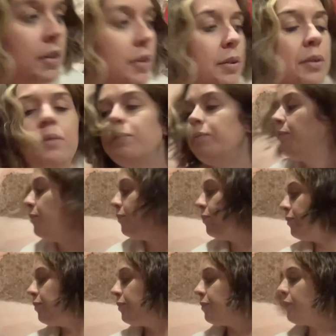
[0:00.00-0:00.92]
oh, mm
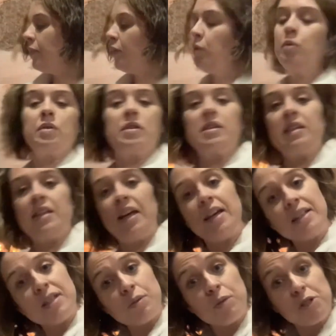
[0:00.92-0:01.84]
-mm, was
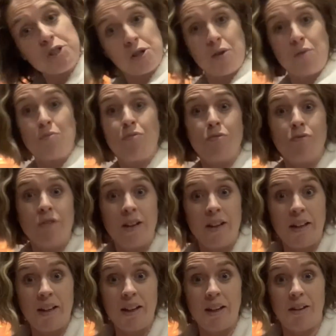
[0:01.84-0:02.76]
this, which I'm
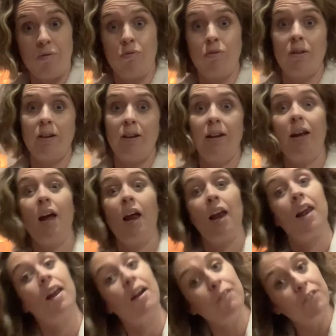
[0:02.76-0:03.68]
really really
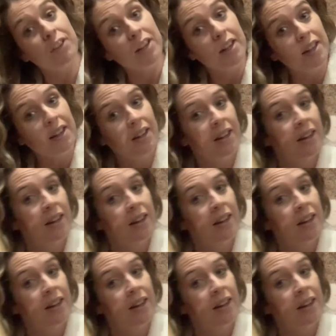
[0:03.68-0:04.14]
loving.